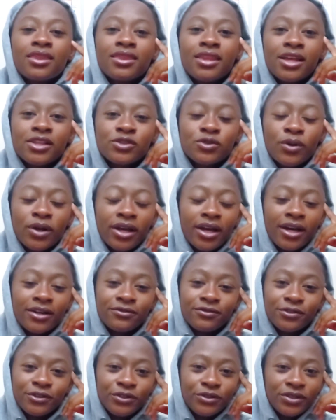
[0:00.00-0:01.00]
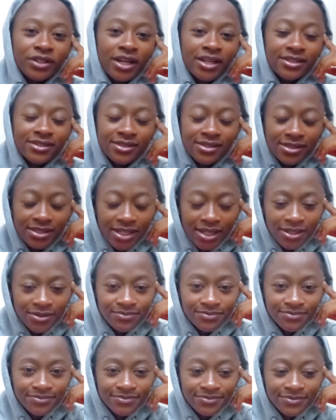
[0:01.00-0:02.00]
that's what I had for you guys
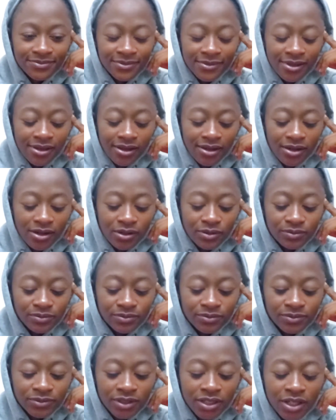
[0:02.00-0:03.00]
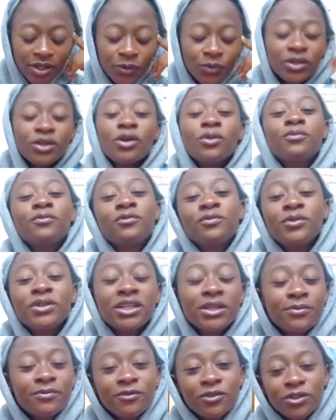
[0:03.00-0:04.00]
today. Um, we go we
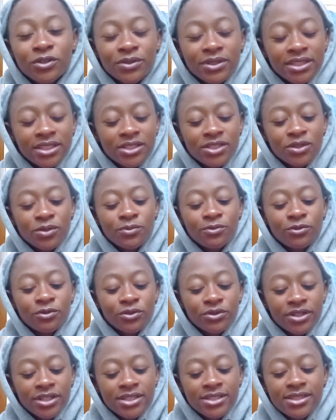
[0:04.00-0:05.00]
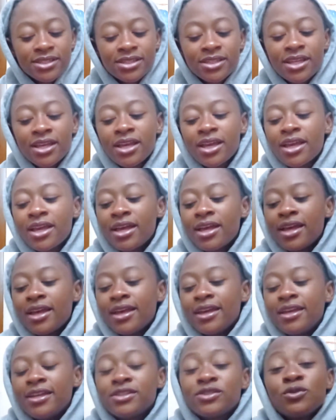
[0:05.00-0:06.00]
keep following the top four race
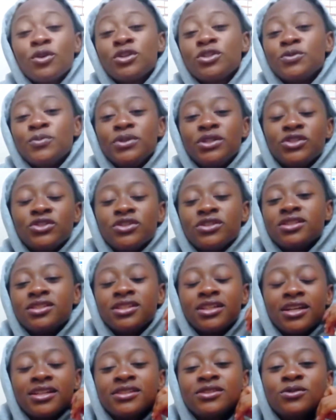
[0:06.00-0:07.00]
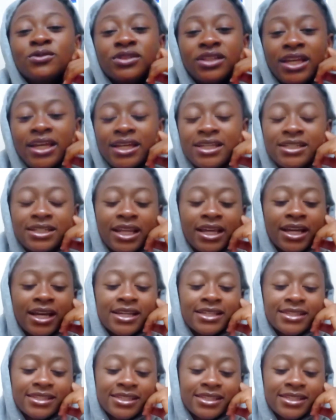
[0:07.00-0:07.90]
it's going to be interesting until the end, like I